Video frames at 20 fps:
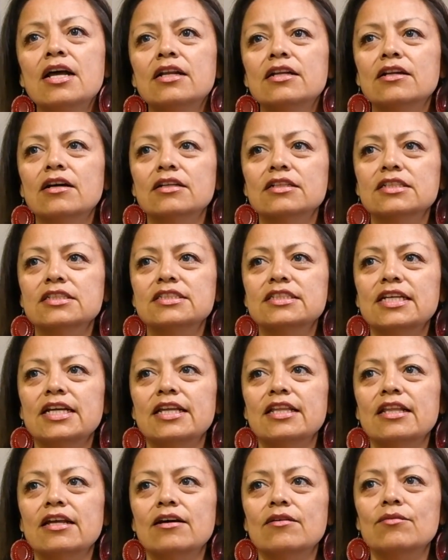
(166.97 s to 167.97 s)
not to say
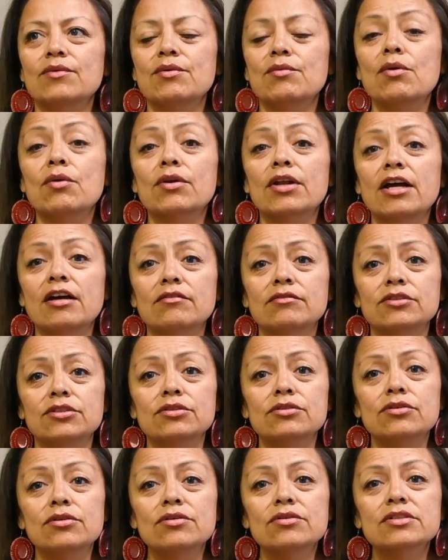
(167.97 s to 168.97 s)
that we won't have new
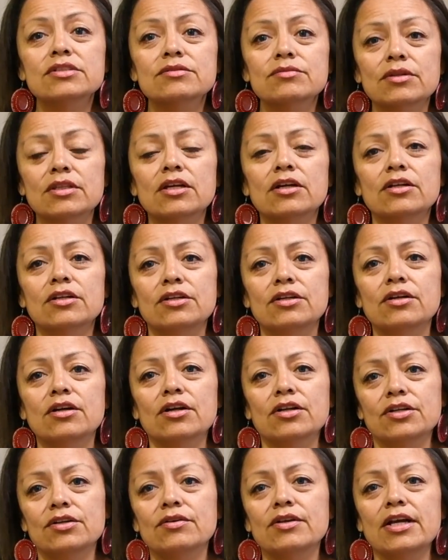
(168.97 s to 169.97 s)
goals with our
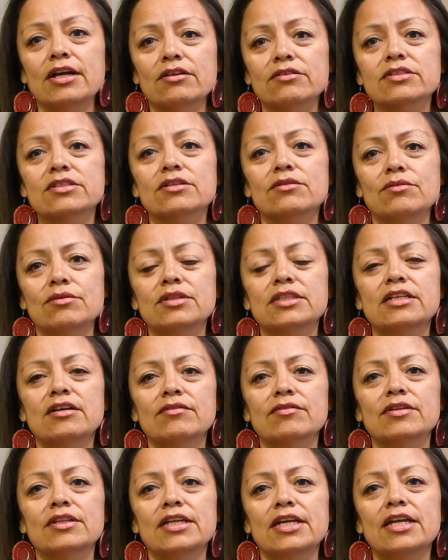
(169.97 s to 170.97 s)
new council. We'll
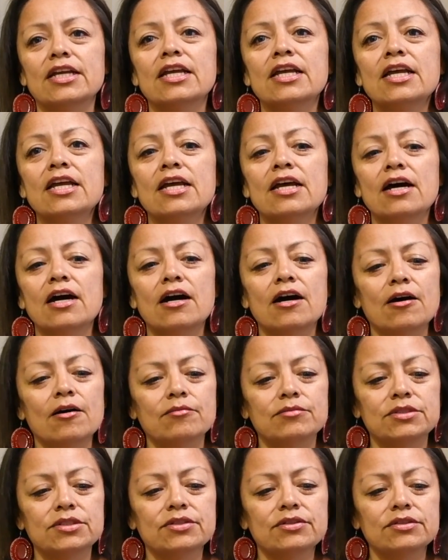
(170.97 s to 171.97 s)
definitely
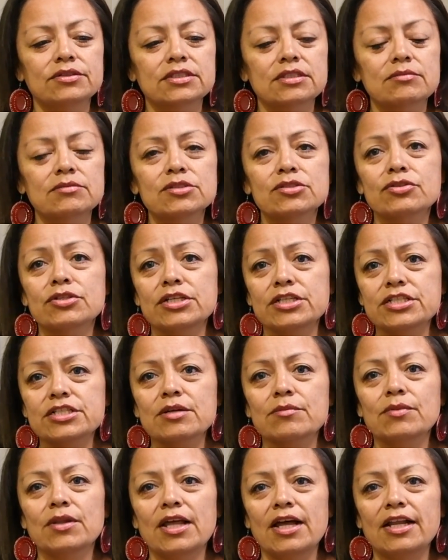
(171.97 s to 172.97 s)
do some
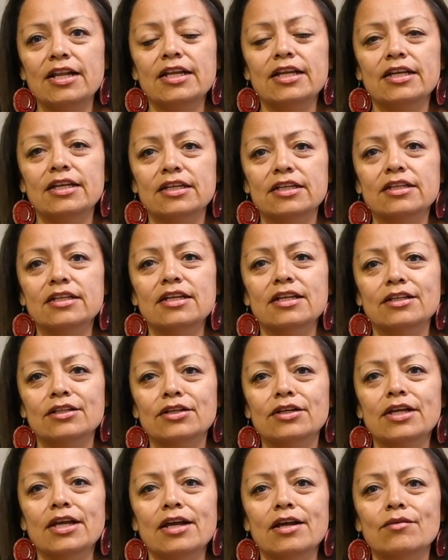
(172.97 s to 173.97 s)
strategic planning and
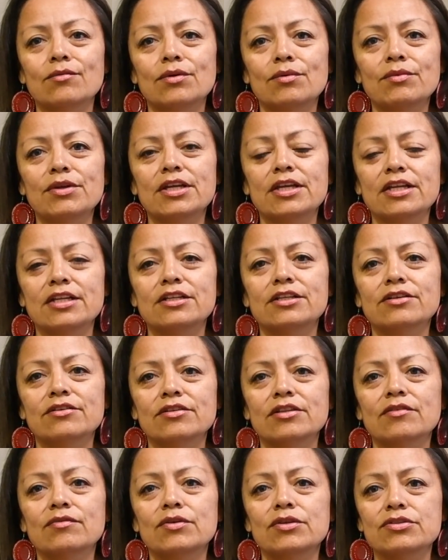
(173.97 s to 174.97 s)
look at what we can do in
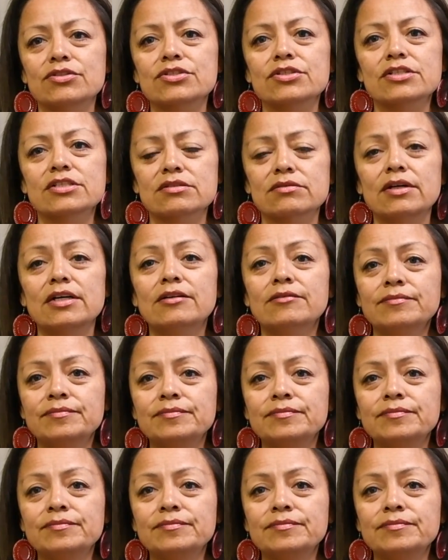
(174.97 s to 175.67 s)
the future as well.